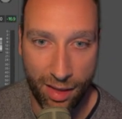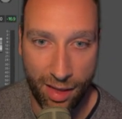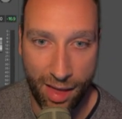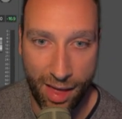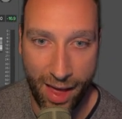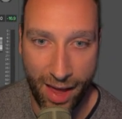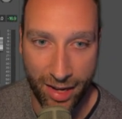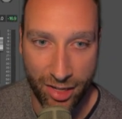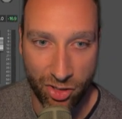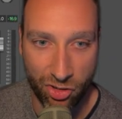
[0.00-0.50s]

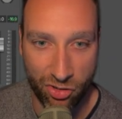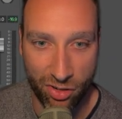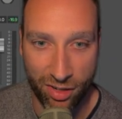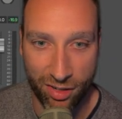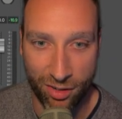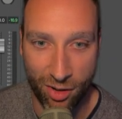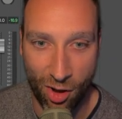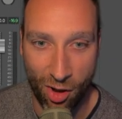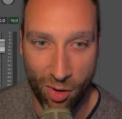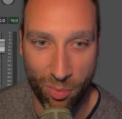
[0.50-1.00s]

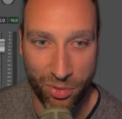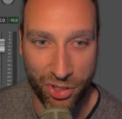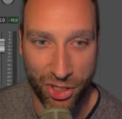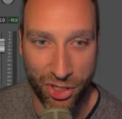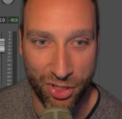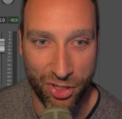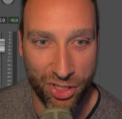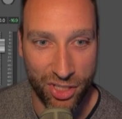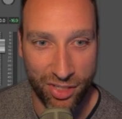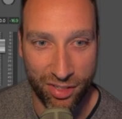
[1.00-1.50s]
extra
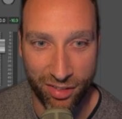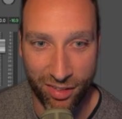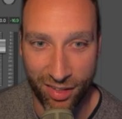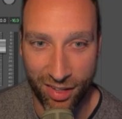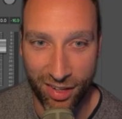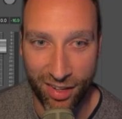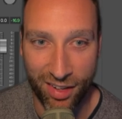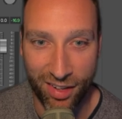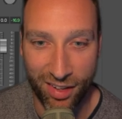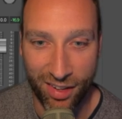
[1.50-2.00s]
options,
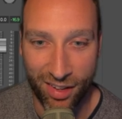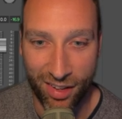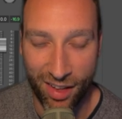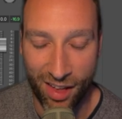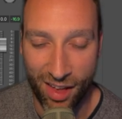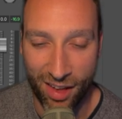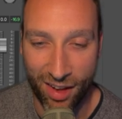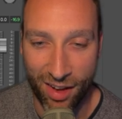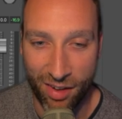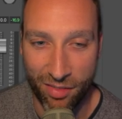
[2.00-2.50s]

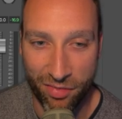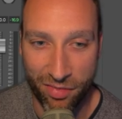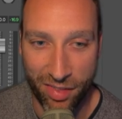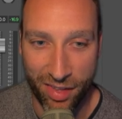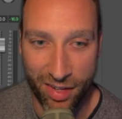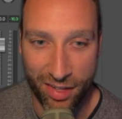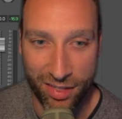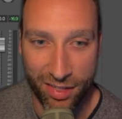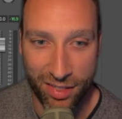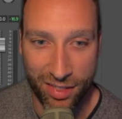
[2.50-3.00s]
I have
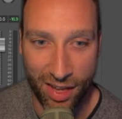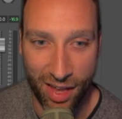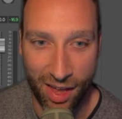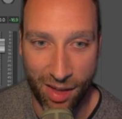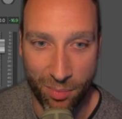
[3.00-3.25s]
this